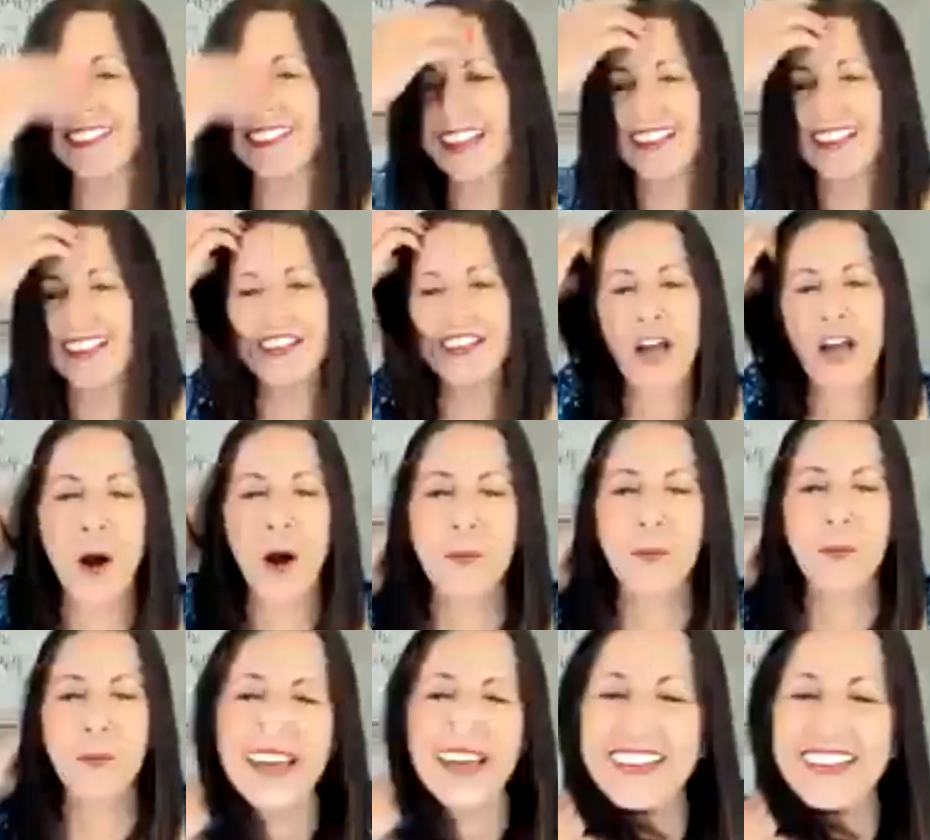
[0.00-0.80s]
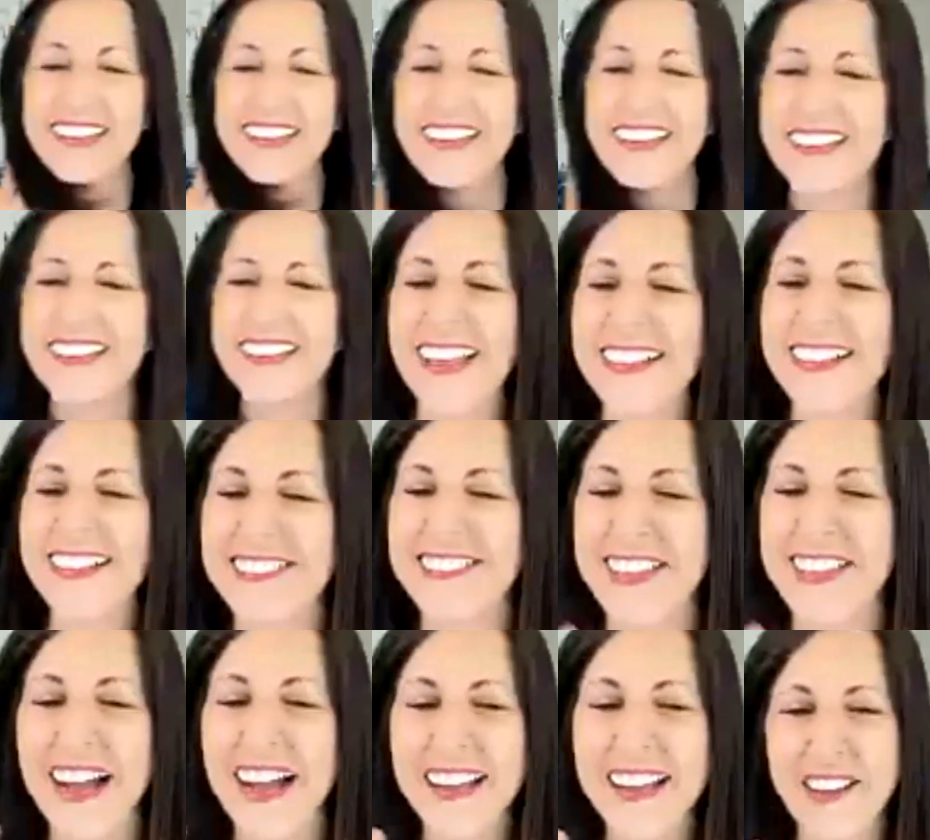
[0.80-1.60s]
like a nobody, like,
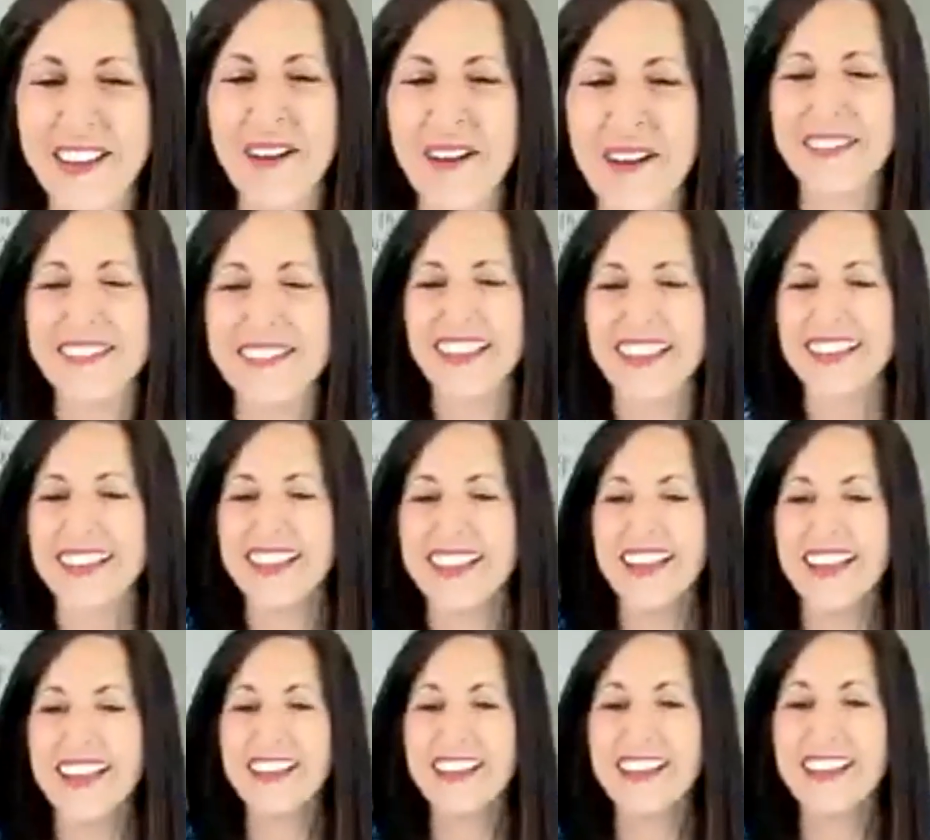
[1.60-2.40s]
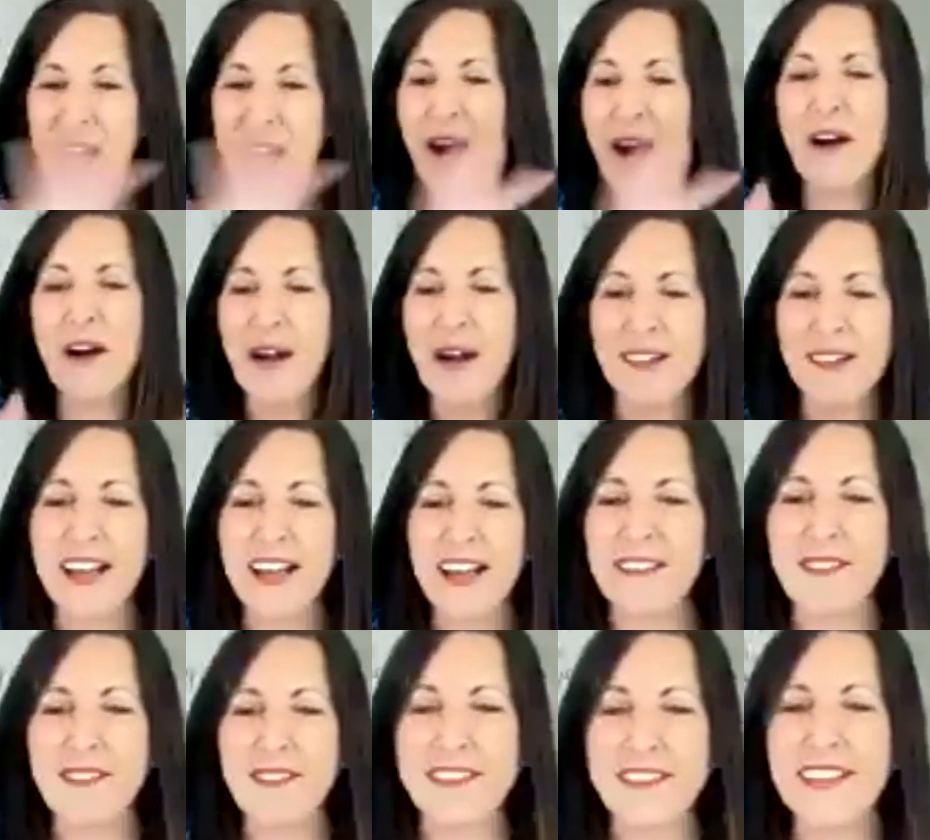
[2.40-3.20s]
you know, you're like, no, I'm not
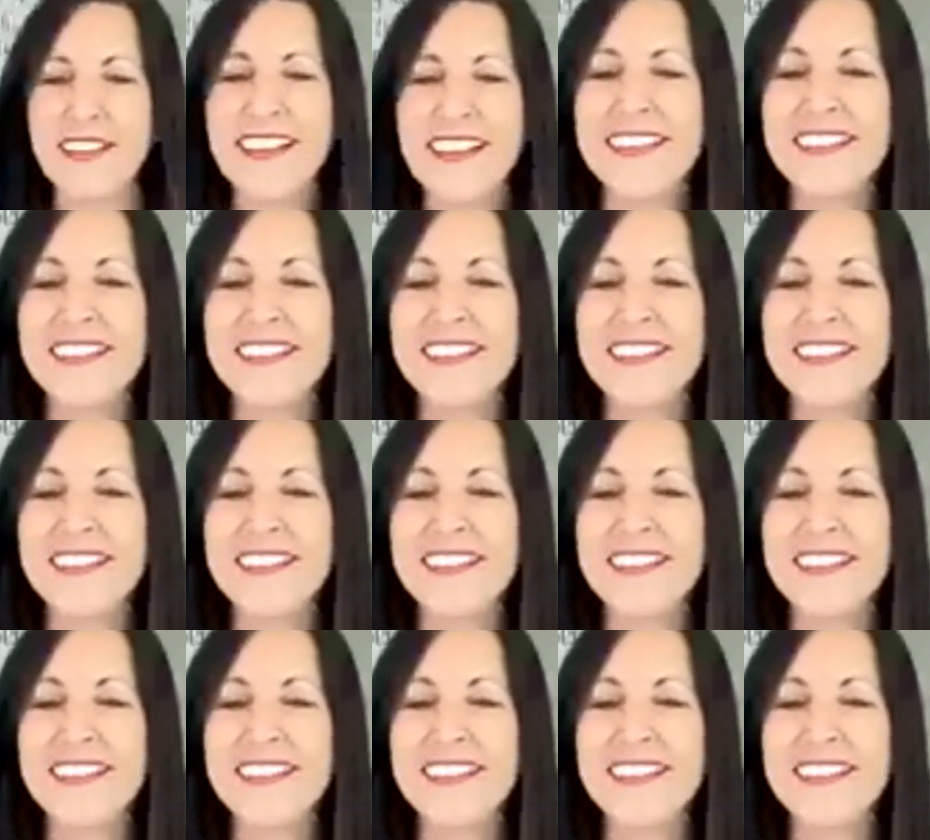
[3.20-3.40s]
going to.